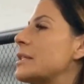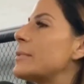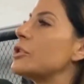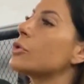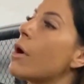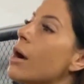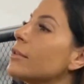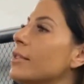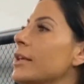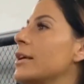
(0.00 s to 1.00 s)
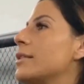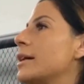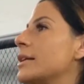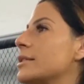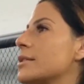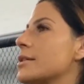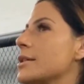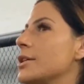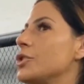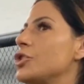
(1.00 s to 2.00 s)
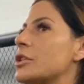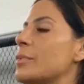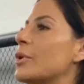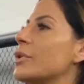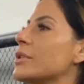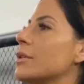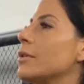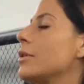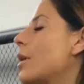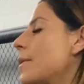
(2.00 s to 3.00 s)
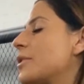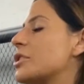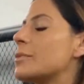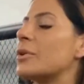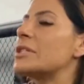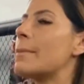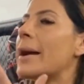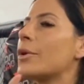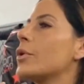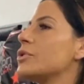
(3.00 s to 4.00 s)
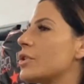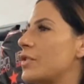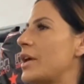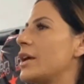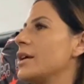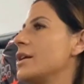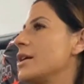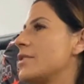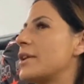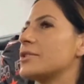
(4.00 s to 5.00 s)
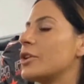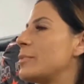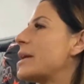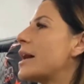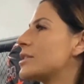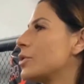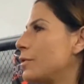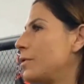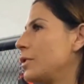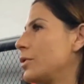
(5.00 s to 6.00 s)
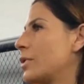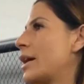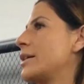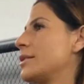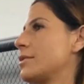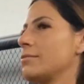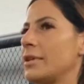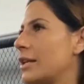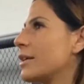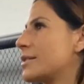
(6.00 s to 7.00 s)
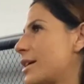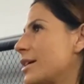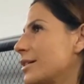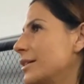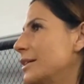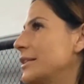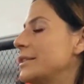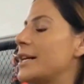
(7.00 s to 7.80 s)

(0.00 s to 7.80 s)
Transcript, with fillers: But you can't think that just because yeah, that just because the macros are there, that it's going to be as good for you as eating a steak. Mm.